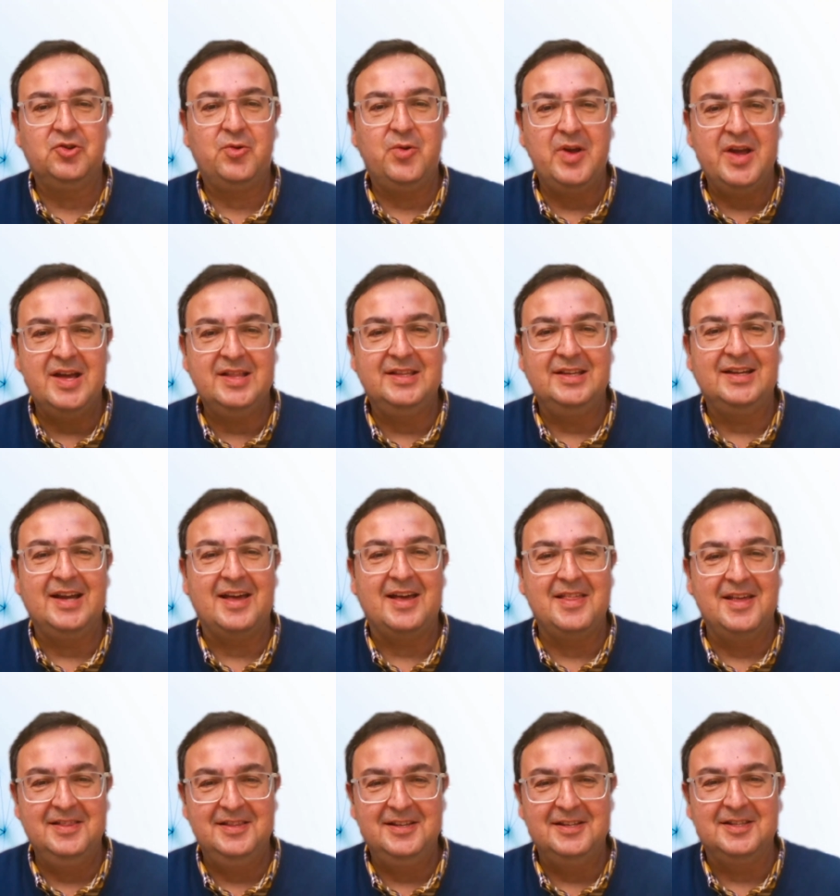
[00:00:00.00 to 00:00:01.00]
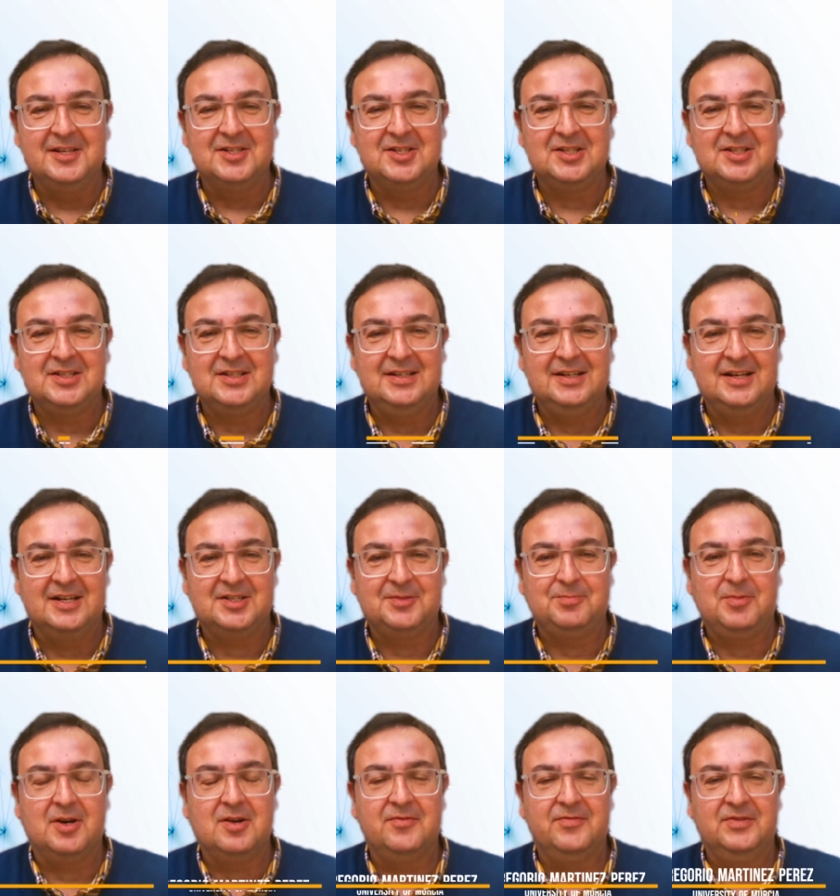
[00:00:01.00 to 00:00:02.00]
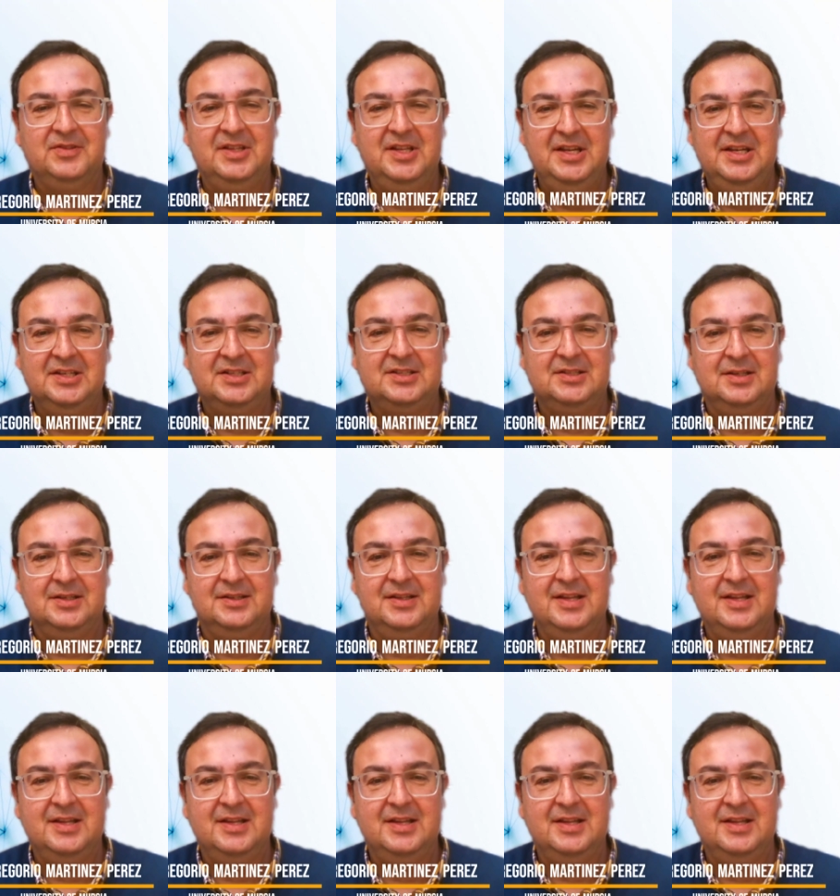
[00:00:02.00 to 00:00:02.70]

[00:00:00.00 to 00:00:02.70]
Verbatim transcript: creating identities as part of this uh,